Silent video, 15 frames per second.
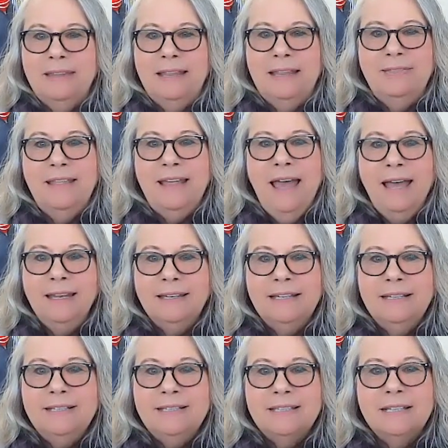And that
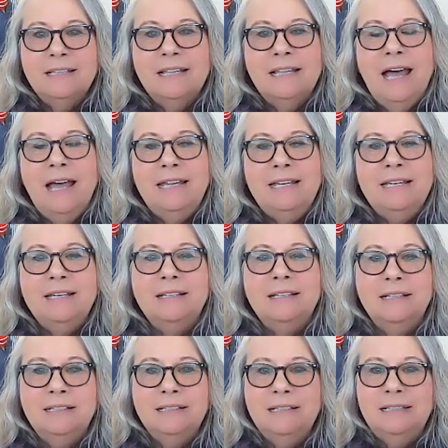is a light,
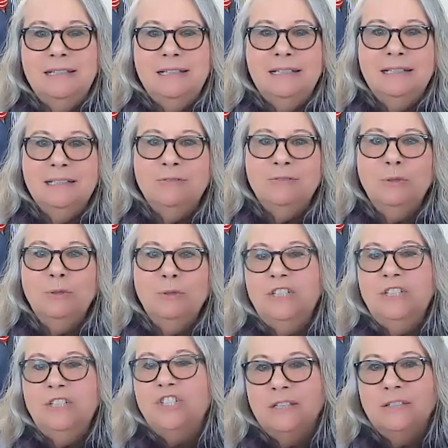
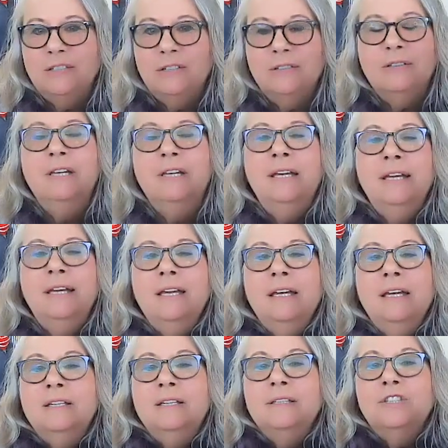really gentle
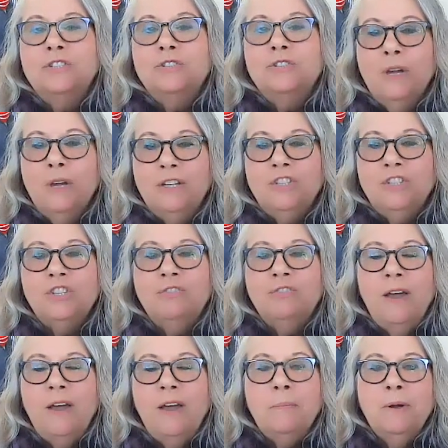stretch
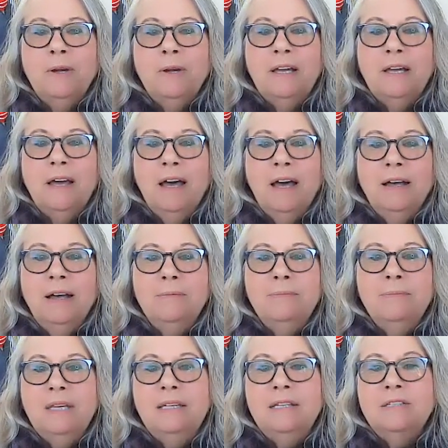fabric
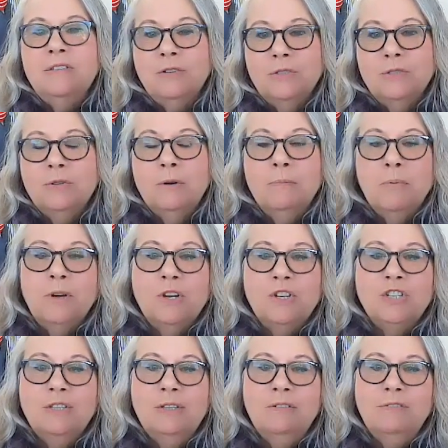um, that is also
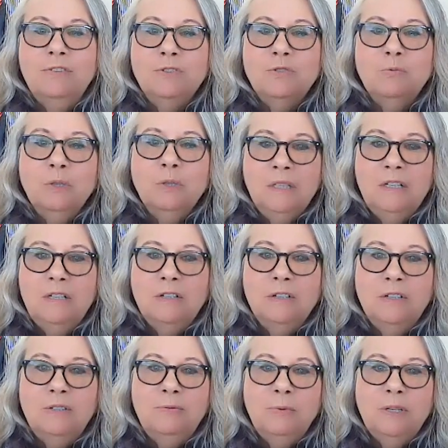compression that feels really
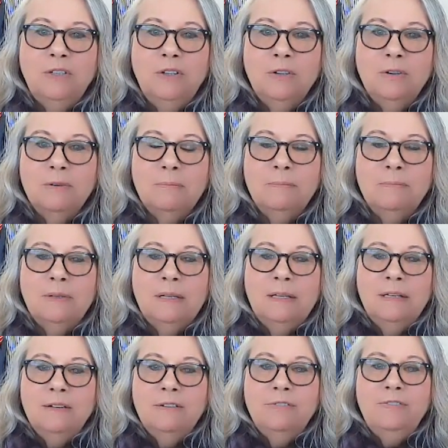good when you're
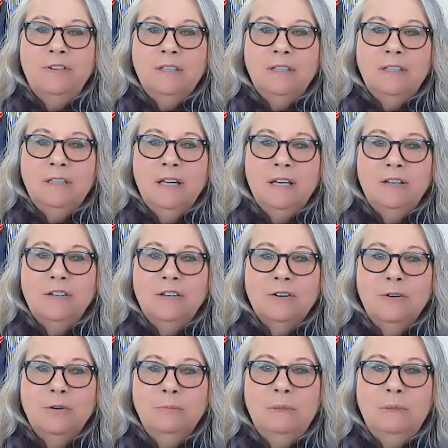feeling like your
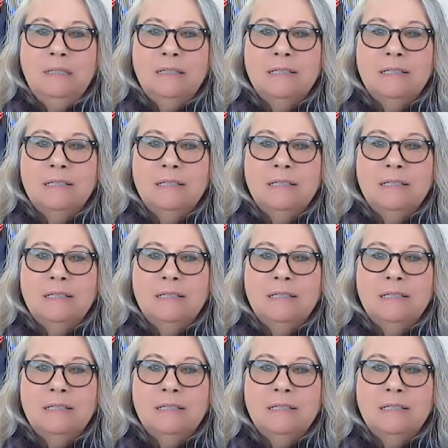whole middle